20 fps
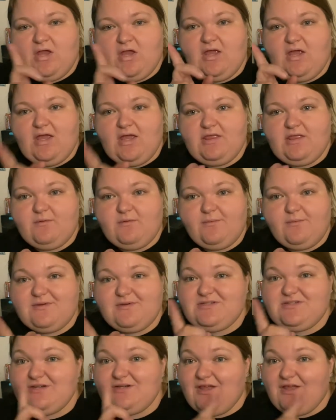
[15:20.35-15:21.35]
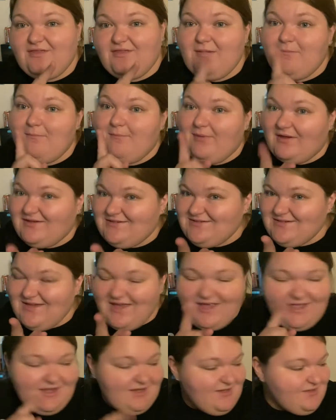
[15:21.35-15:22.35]
and then we went to Nothing Bundt
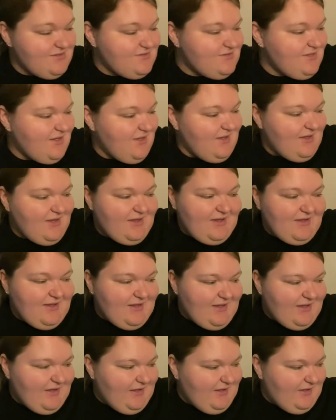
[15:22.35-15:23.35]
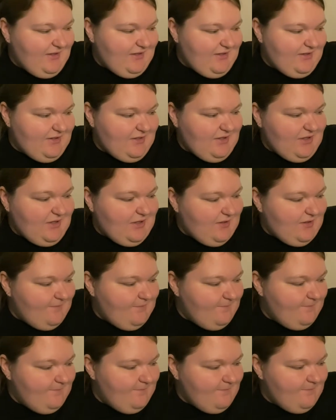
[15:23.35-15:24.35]
Cakes and
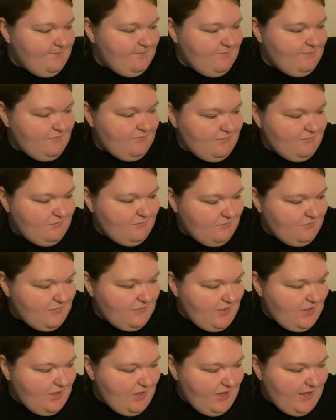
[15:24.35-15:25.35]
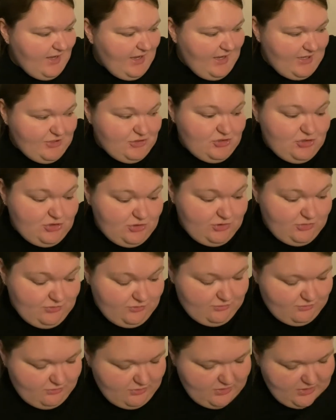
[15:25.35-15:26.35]
um, I got
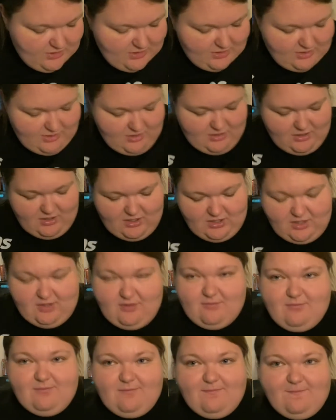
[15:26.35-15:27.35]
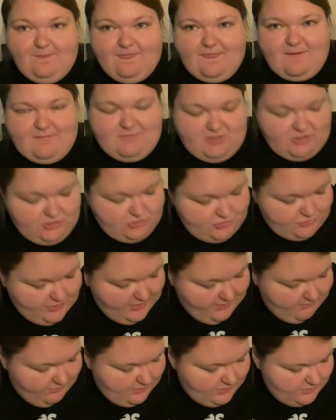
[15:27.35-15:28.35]
two. Um, I'm gonna try
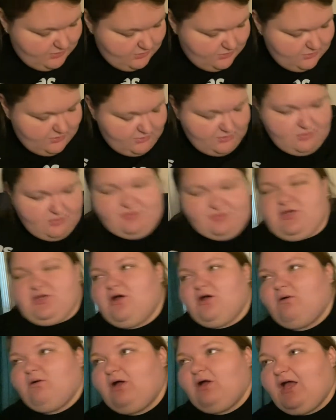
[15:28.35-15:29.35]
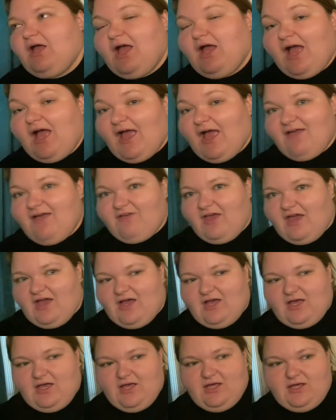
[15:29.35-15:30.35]
one. So I've
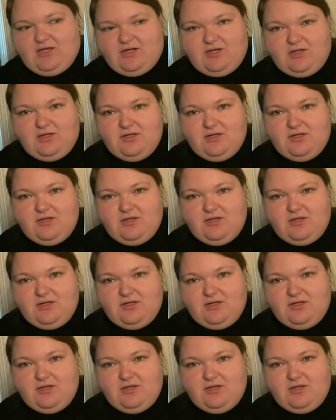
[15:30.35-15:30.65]
had